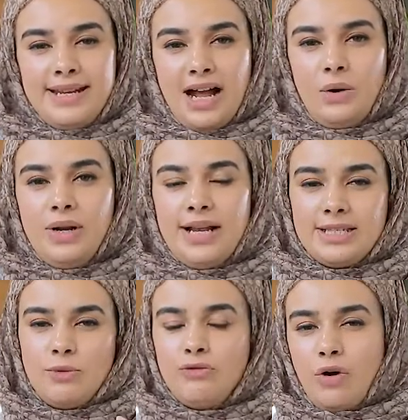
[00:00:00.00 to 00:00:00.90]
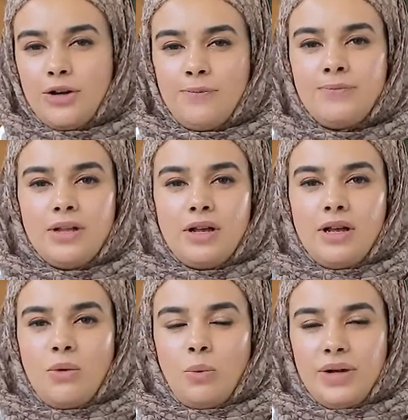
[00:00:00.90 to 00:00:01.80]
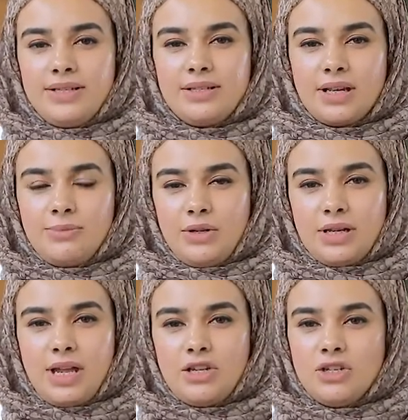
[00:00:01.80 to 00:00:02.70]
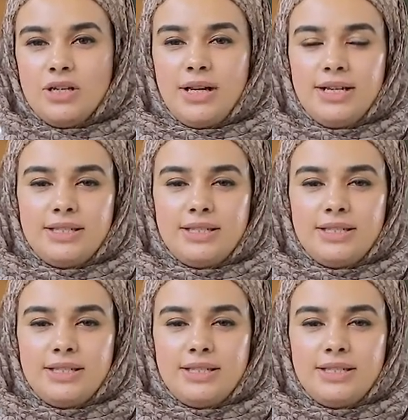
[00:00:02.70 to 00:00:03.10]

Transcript: Now, let's move on. What is communication?